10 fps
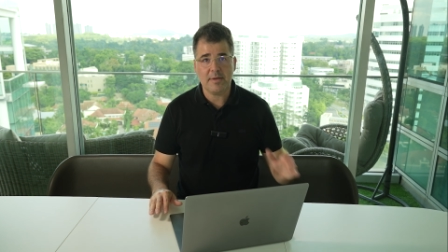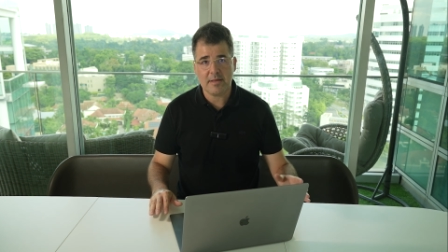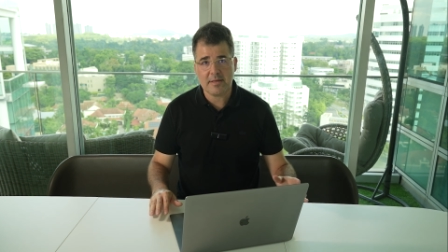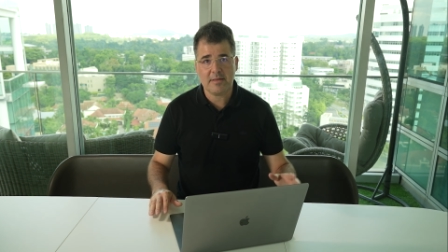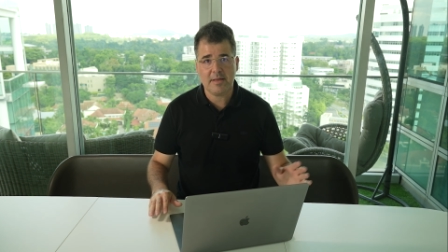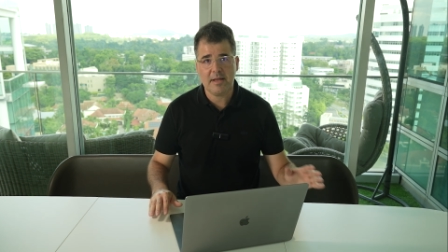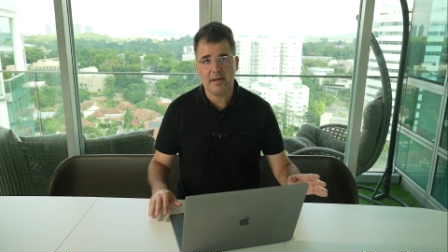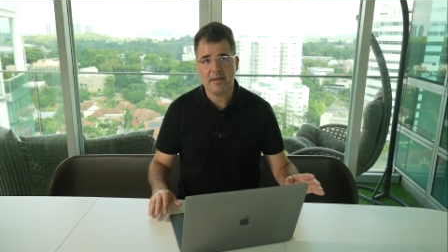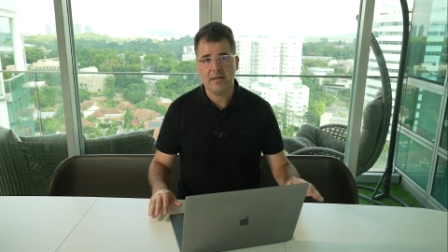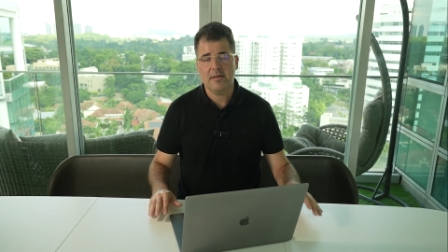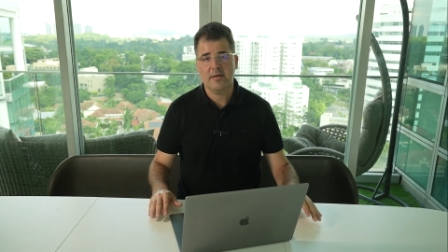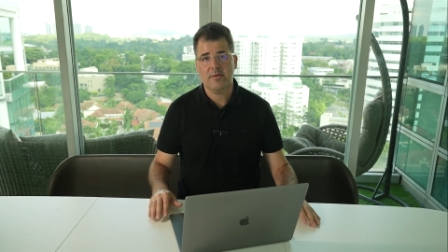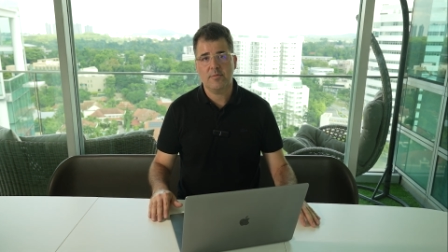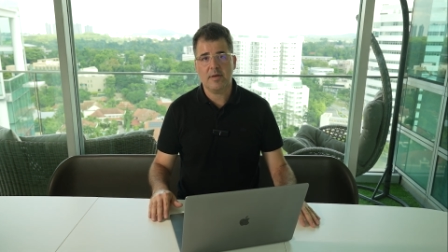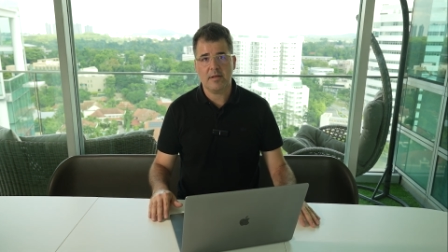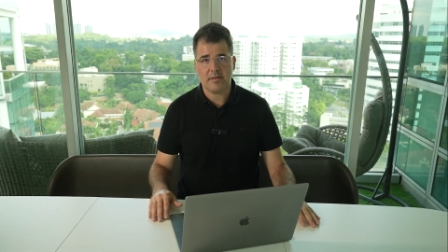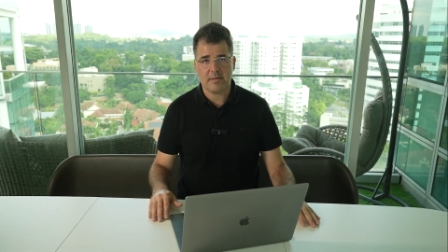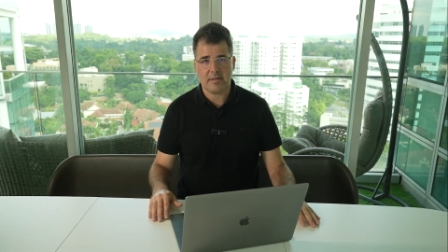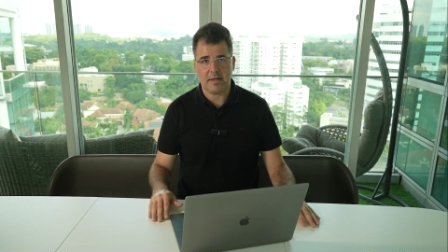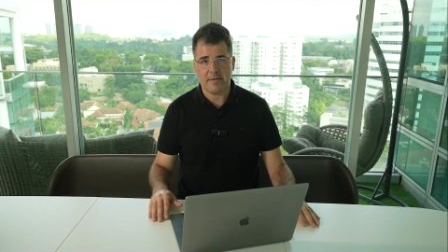me SSL, we
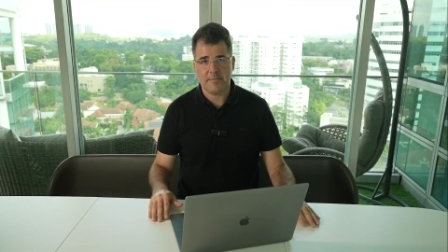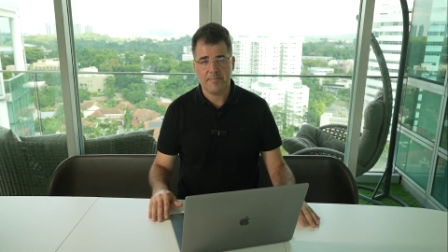understand.